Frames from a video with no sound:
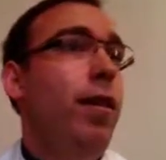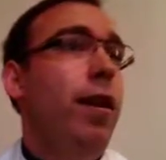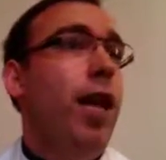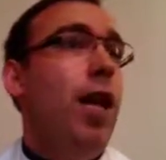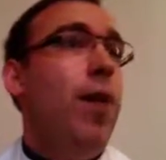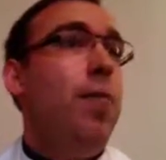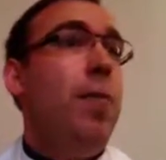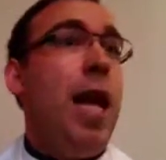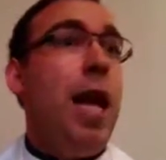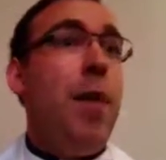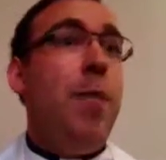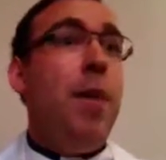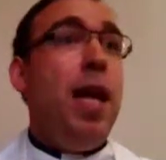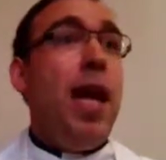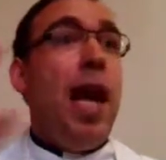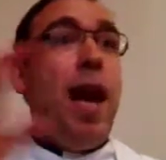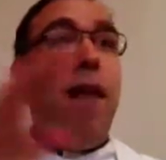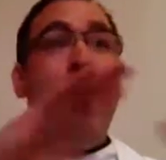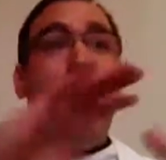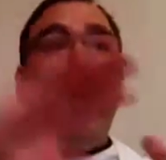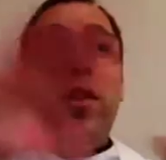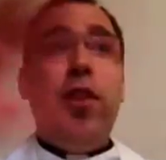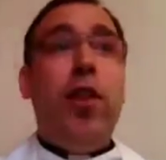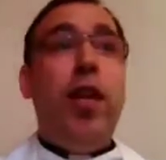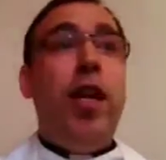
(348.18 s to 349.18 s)
and maybe
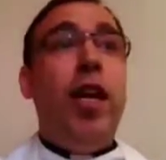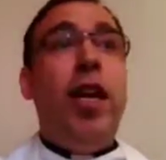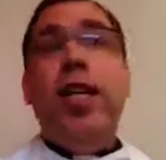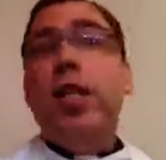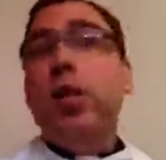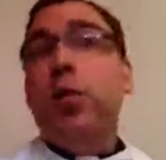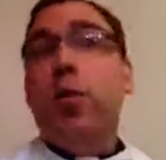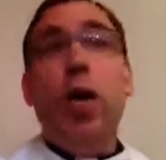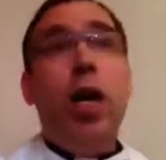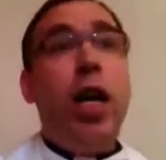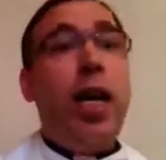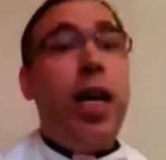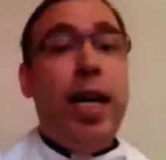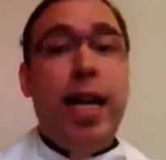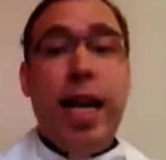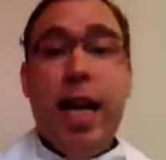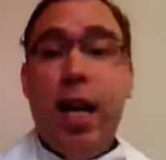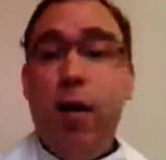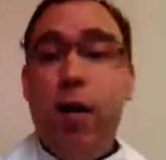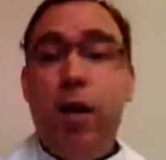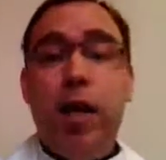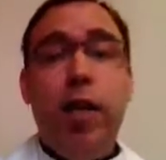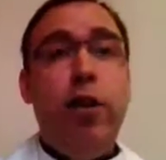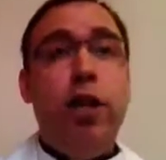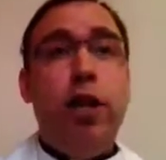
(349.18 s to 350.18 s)
everything is working
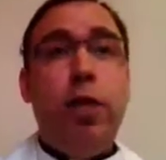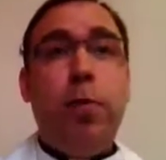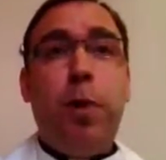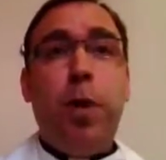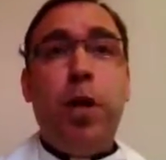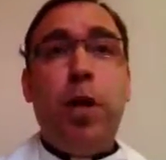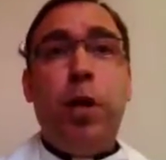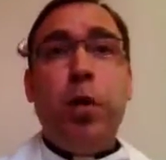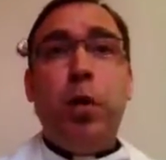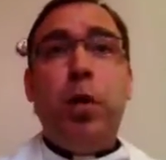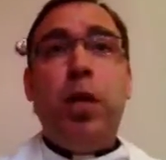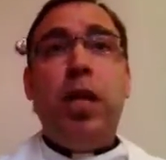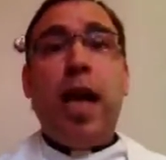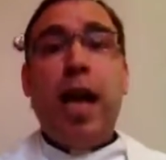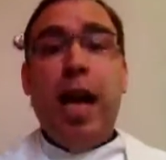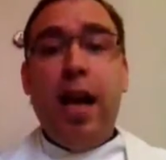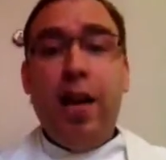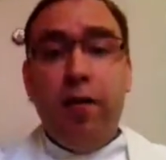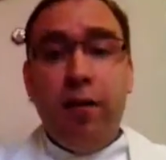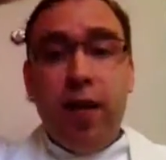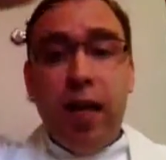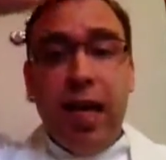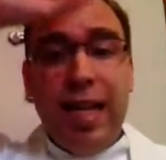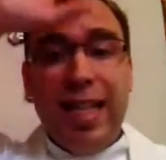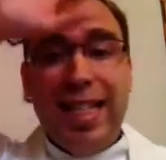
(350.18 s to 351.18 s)
out in your spiritual
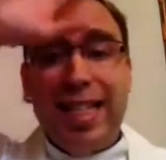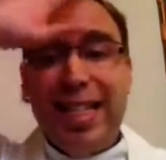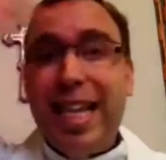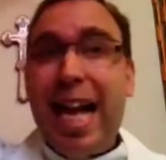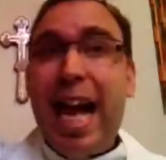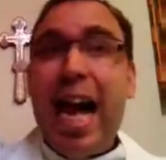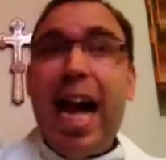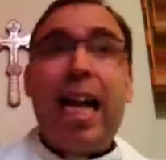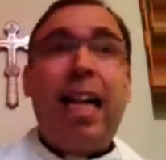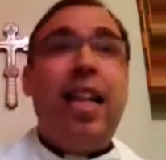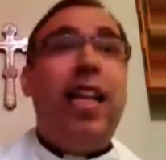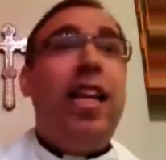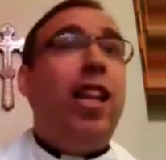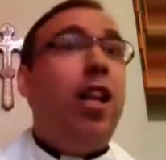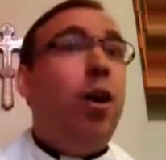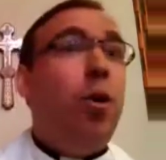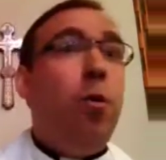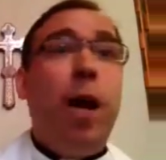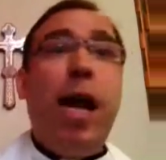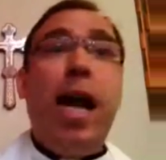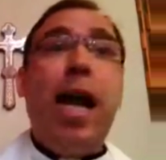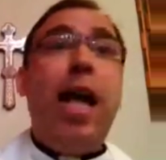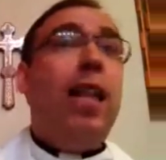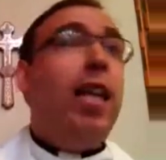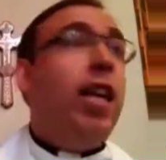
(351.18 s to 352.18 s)
life exactly the
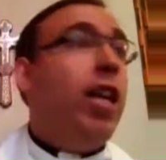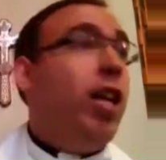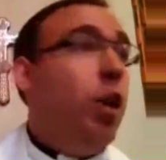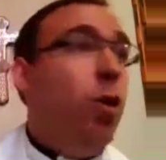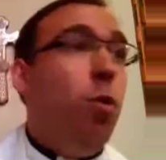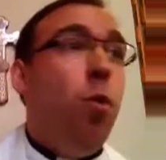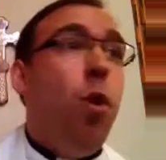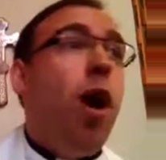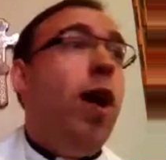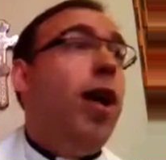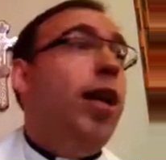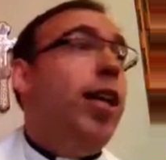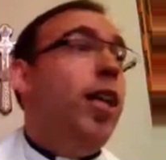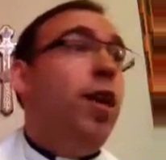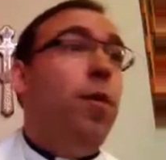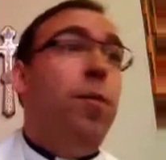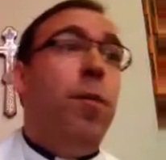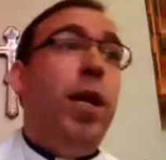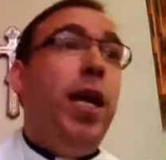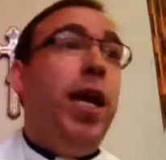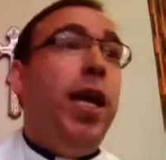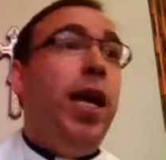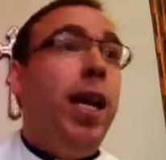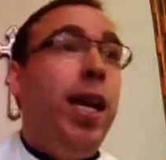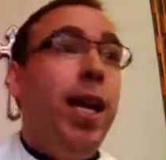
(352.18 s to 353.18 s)
way that you want it to
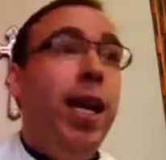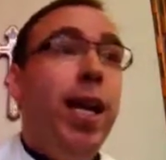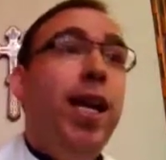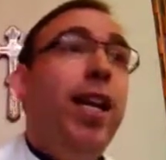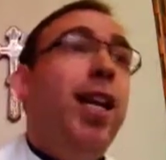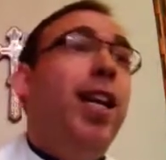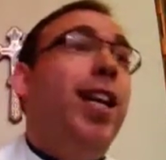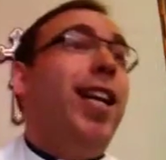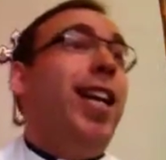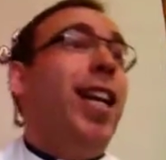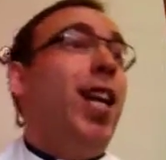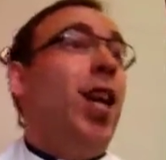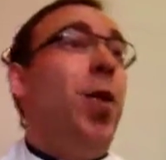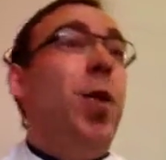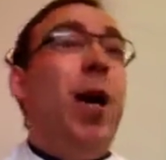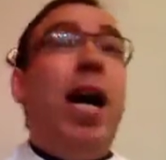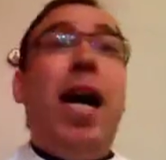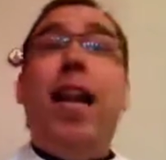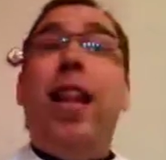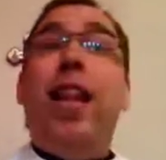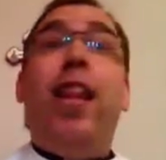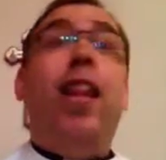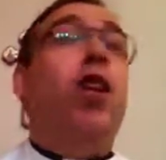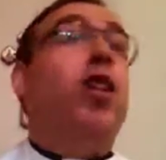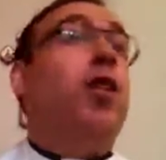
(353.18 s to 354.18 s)
be. You know
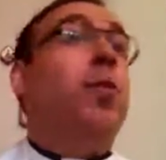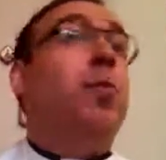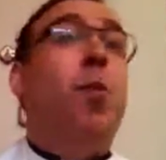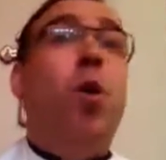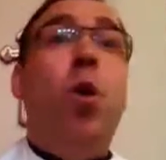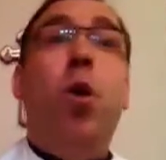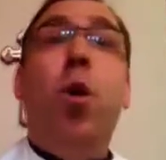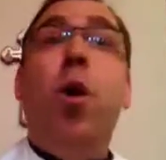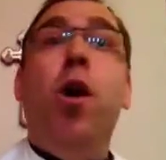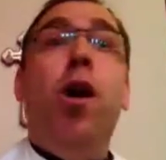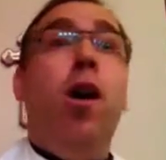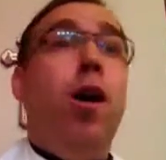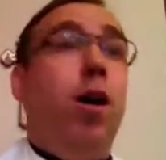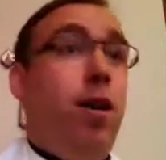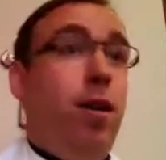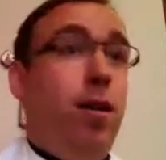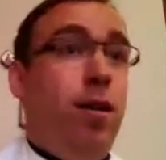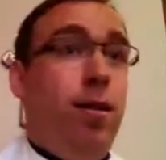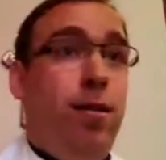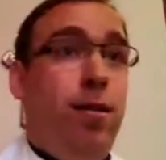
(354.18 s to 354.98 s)
what? There's more.